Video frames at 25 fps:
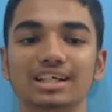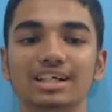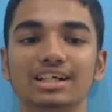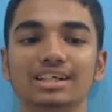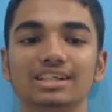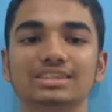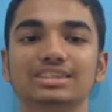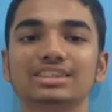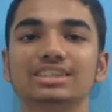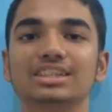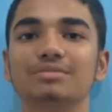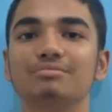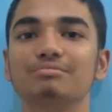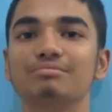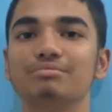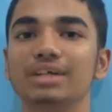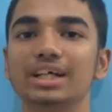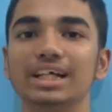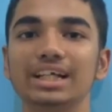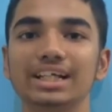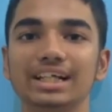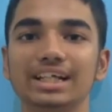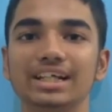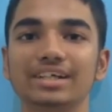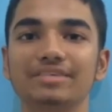a
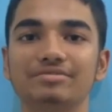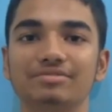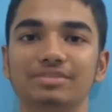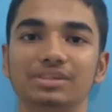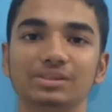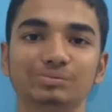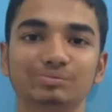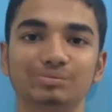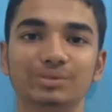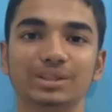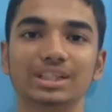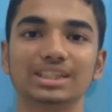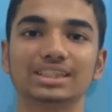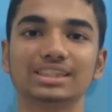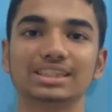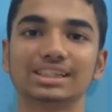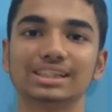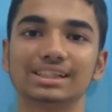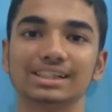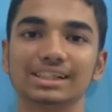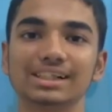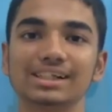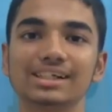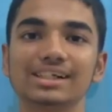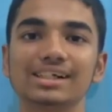completely different
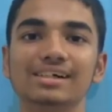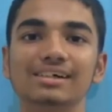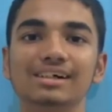person.